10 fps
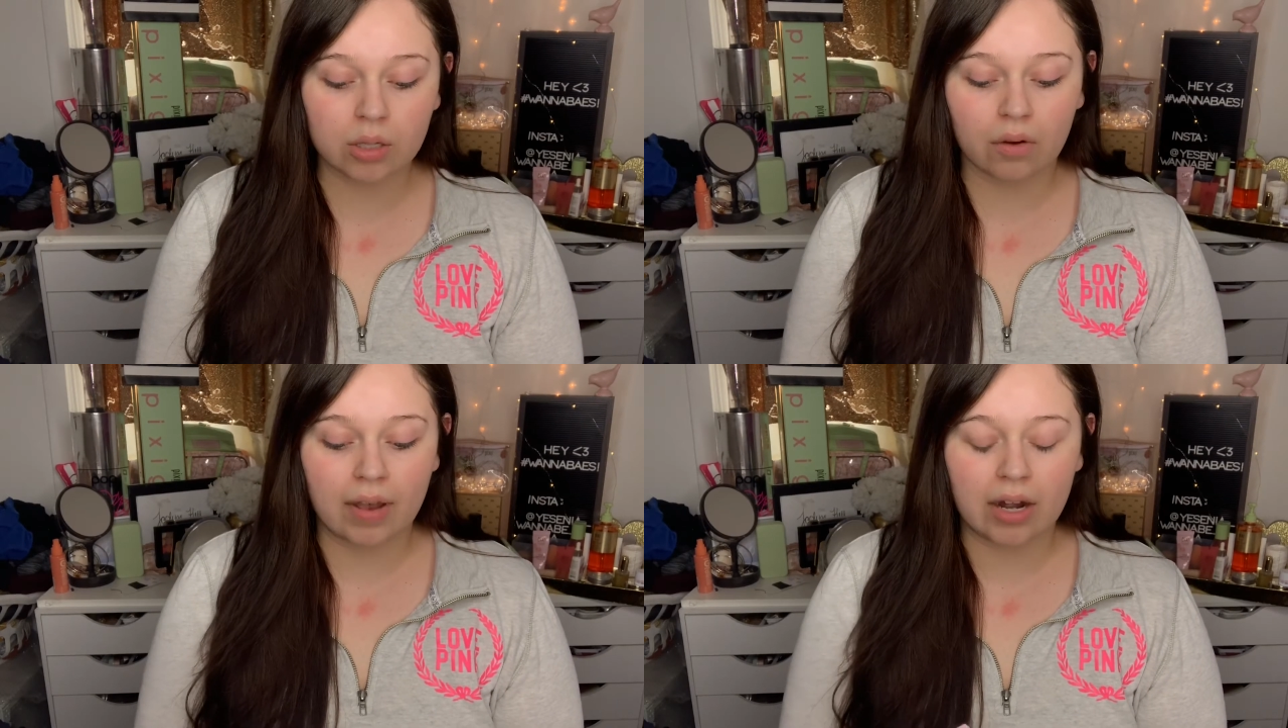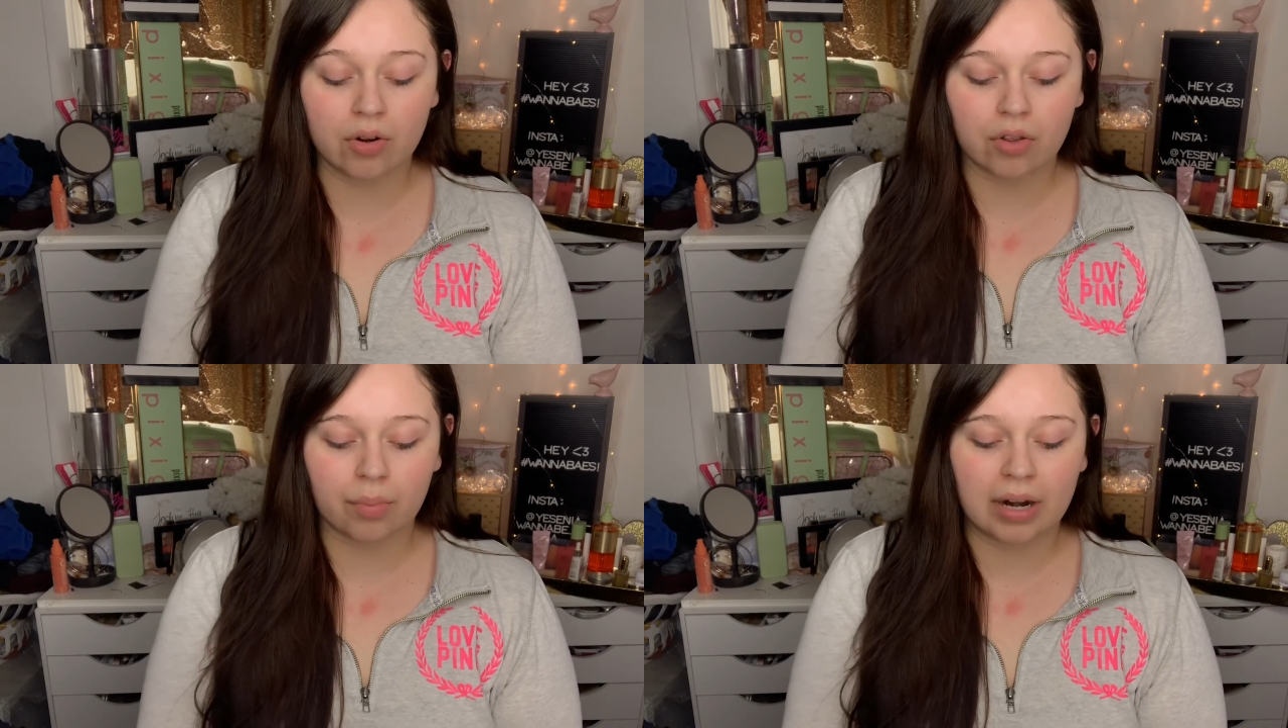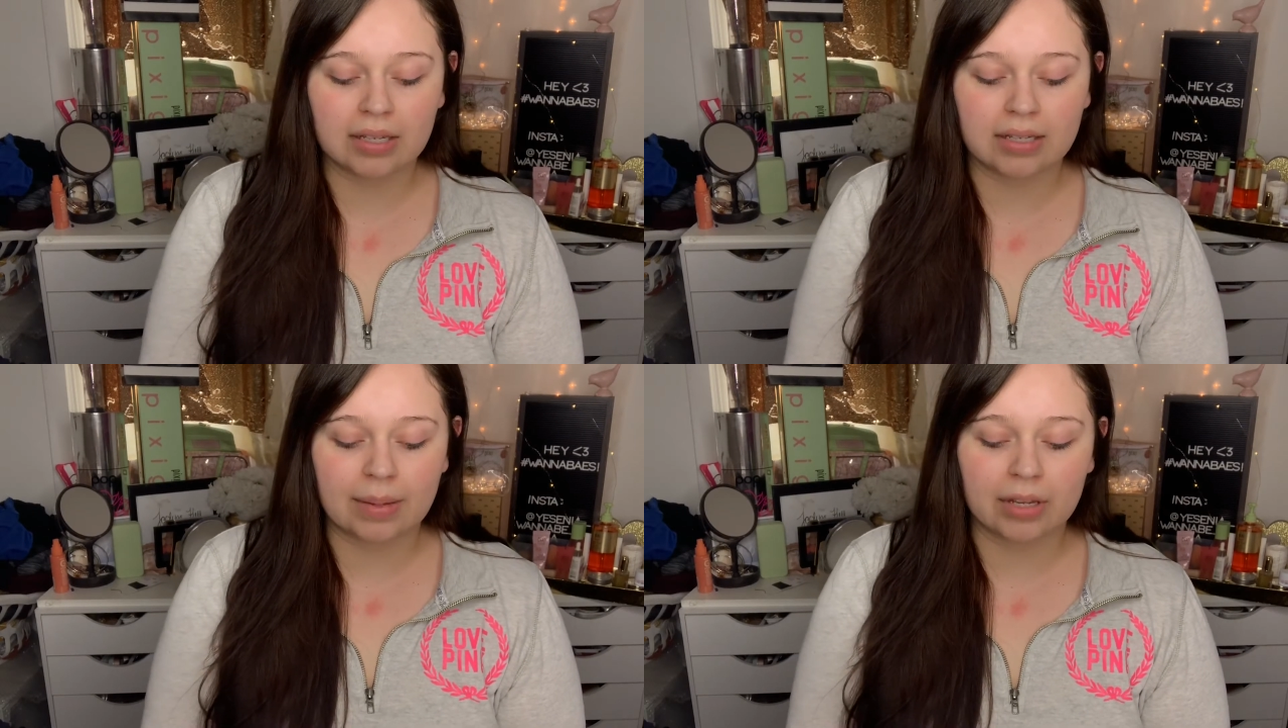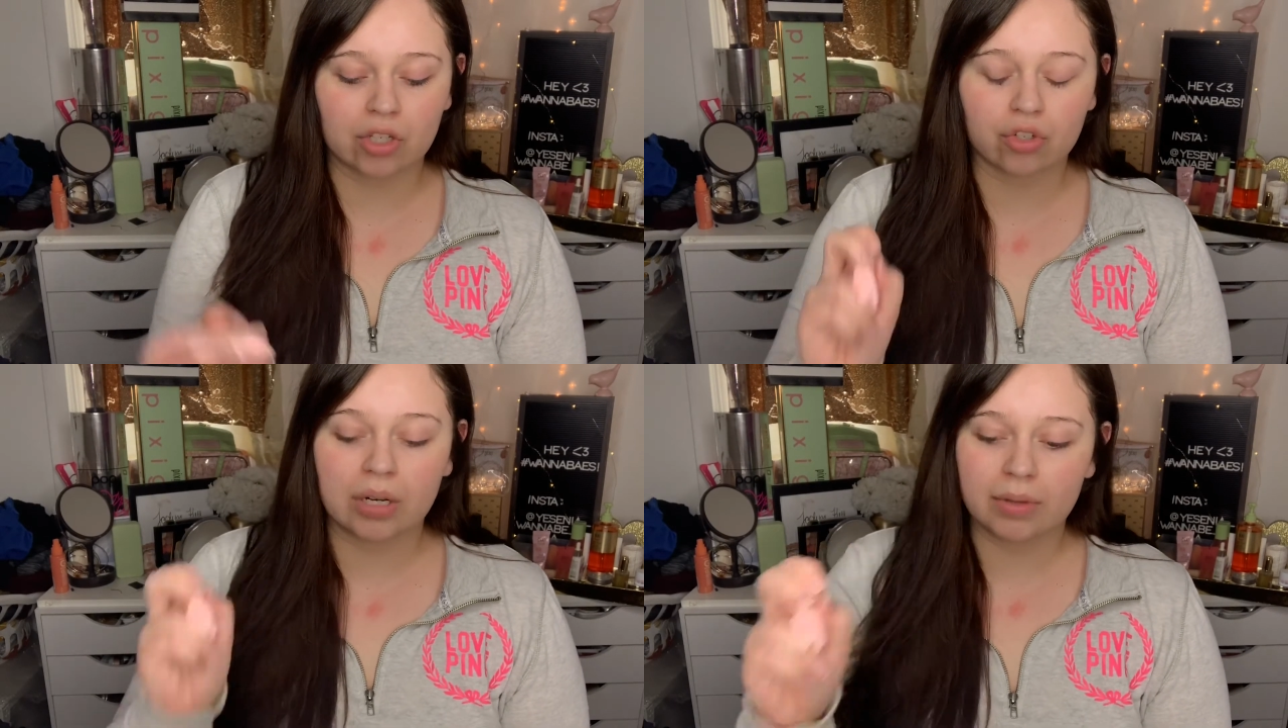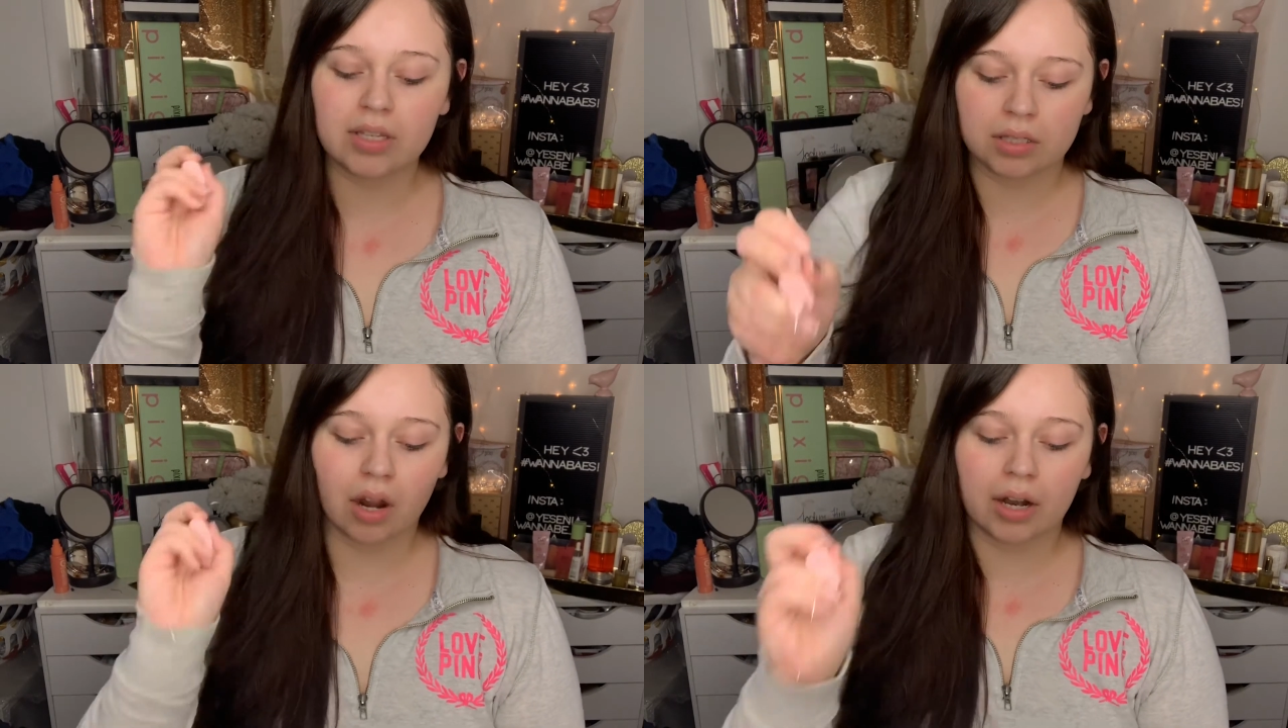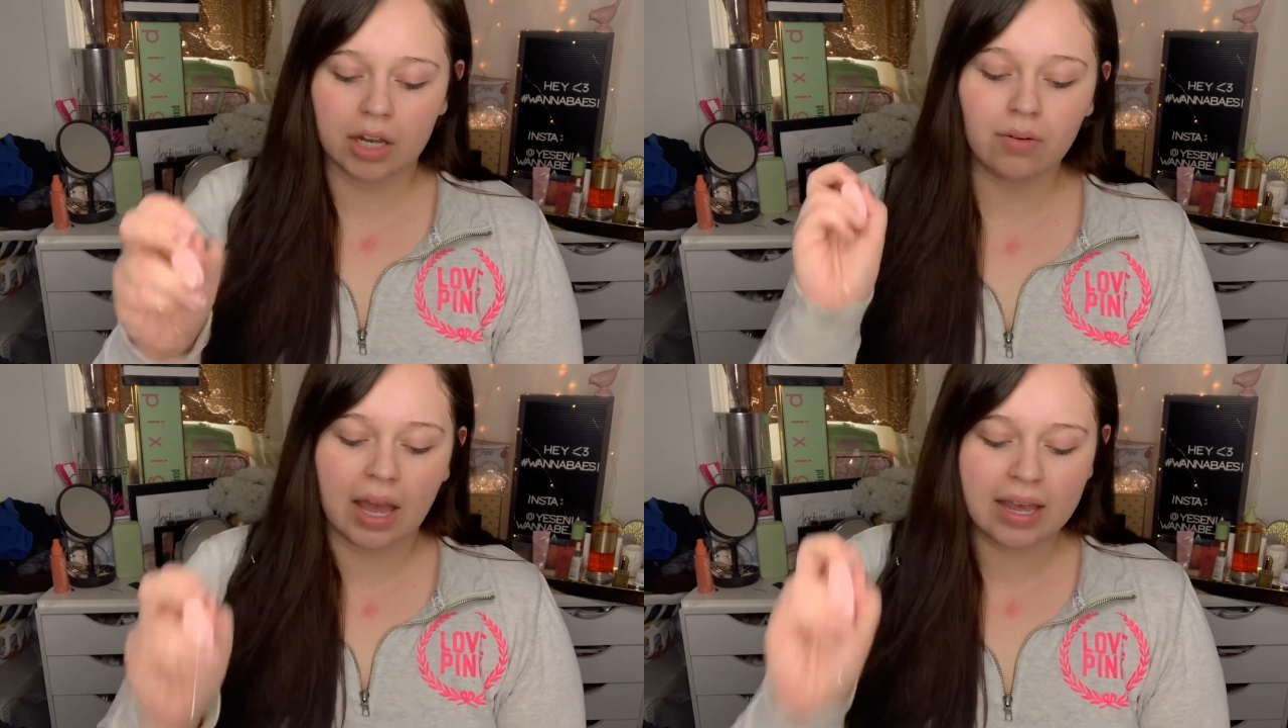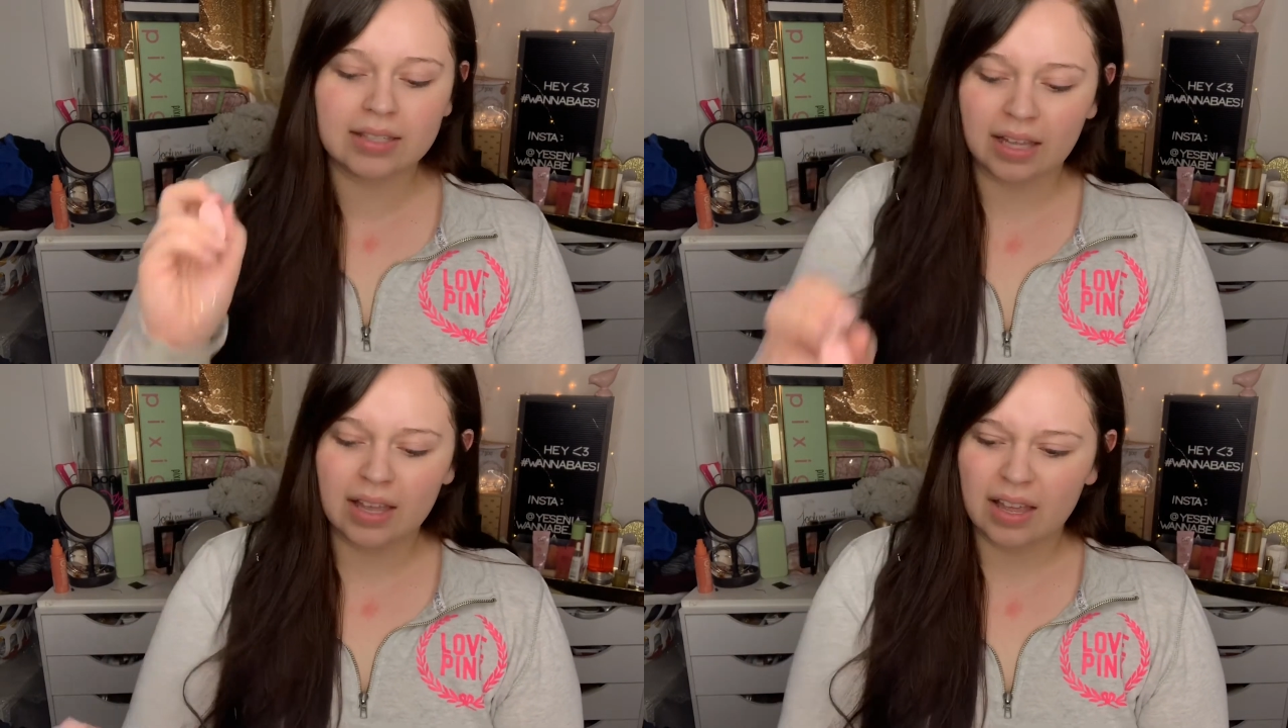so if I don't know the prices, I'm extremely sorry, you guys.